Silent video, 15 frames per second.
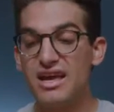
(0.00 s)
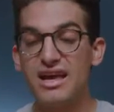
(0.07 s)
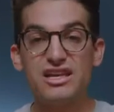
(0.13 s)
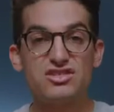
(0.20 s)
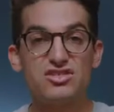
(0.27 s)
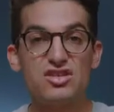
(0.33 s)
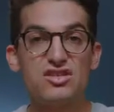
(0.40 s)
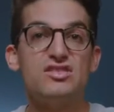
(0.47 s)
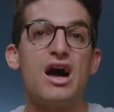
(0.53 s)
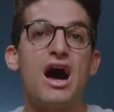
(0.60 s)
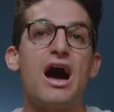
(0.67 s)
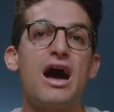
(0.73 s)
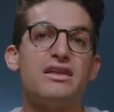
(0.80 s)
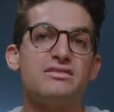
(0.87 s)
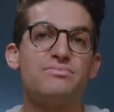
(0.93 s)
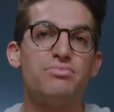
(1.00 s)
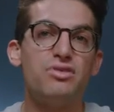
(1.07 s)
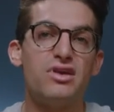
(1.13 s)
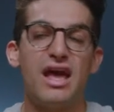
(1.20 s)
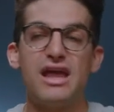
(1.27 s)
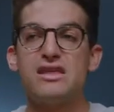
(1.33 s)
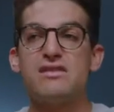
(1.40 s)
is to not
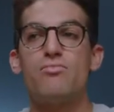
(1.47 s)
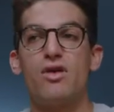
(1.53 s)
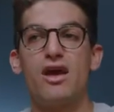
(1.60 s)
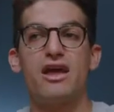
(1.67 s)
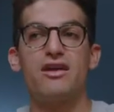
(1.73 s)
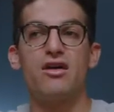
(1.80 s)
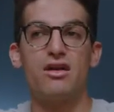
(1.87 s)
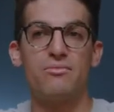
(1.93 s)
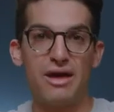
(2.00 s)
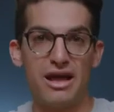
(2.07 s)
put any brand on a